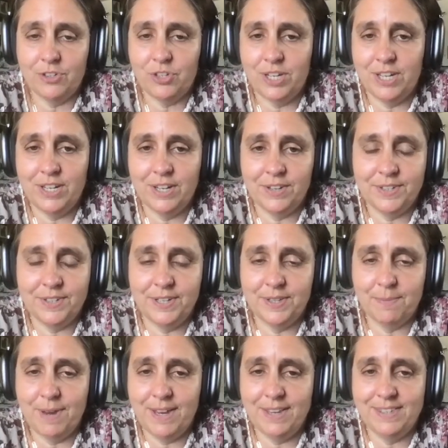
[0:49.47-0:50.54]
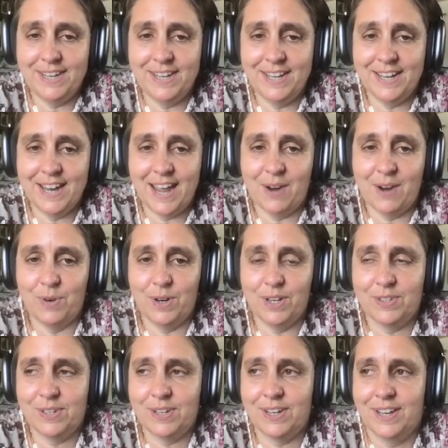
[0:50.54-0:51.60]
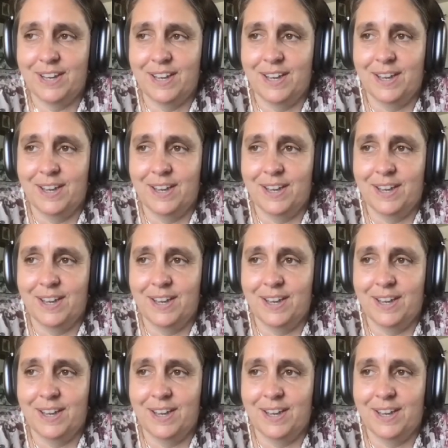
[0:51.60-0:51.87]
She does these amazing at-risk